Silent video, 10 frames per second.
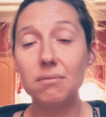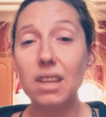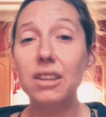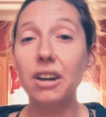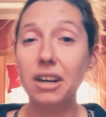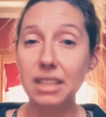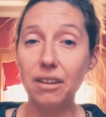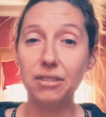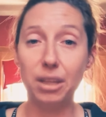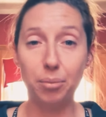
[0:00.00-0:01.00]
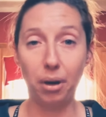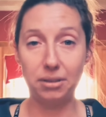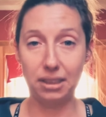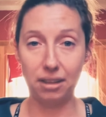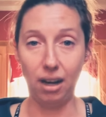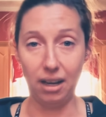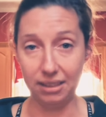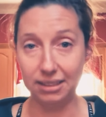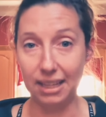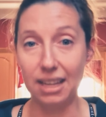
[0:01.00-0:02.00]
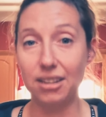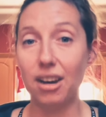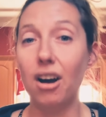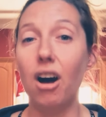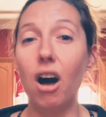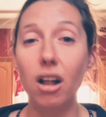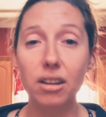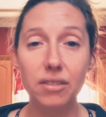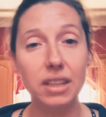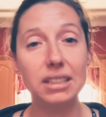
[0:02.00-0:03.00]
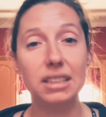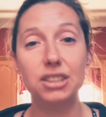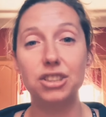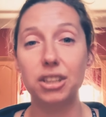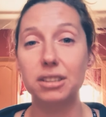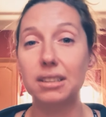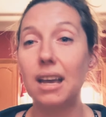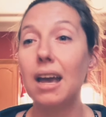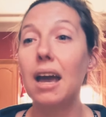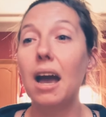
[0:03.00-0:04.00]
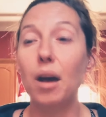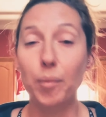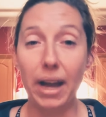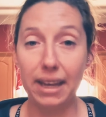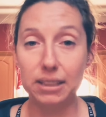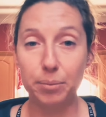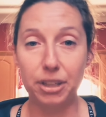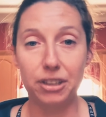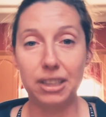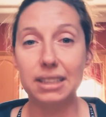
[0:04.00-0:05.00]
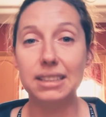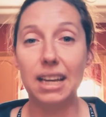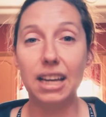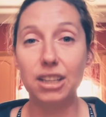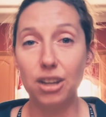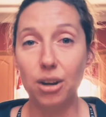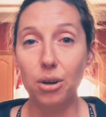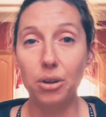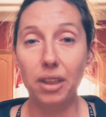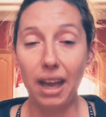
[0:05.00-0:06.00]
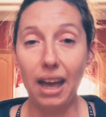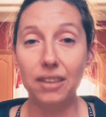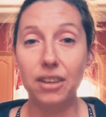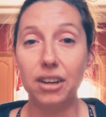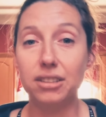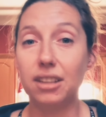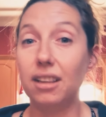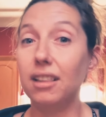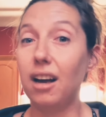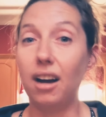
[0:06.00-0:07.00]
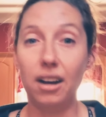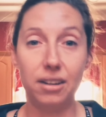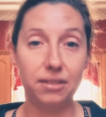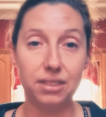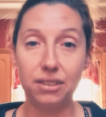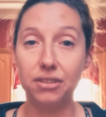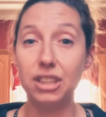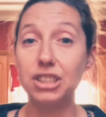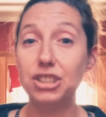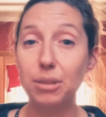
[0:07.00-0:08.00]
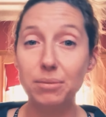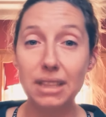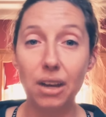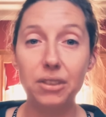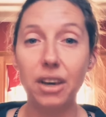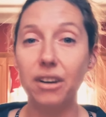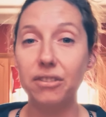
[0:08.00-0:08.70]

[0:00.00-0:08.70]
there are definitely pros and cons, and all of this is just my experience. I know that there's a lot of different gyms out there,